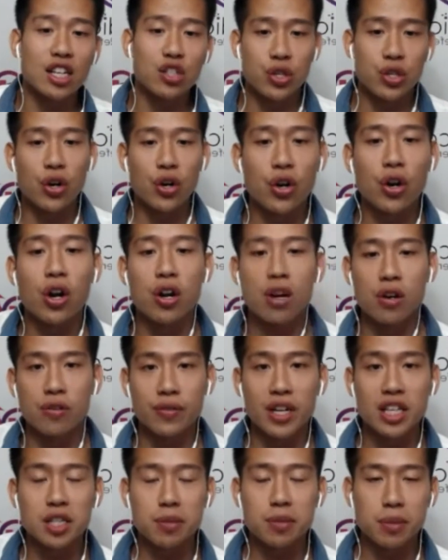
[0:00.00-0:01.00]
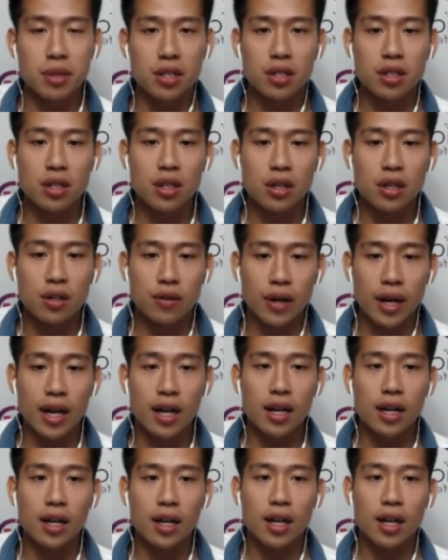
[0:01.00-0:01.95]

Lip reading: return your investment, right?